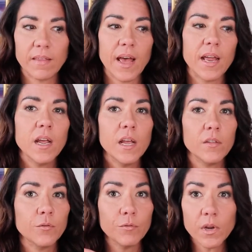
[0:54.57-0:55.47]
that
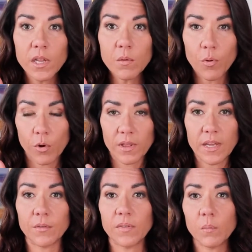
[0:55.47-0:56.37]
it's really important
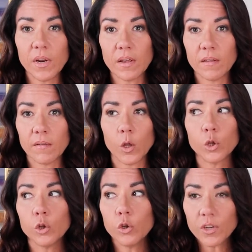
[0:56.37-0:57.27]
that if somebody is
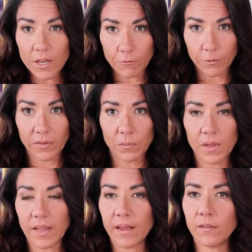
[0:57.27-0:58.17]
looking for
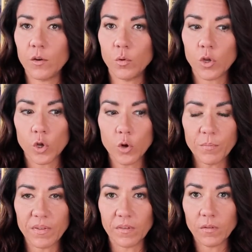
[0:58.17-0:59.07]
something that has to do with your
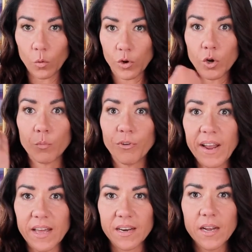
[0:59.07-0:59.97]
business or your
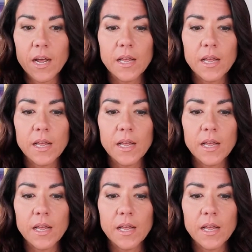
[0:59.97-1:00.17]
brand,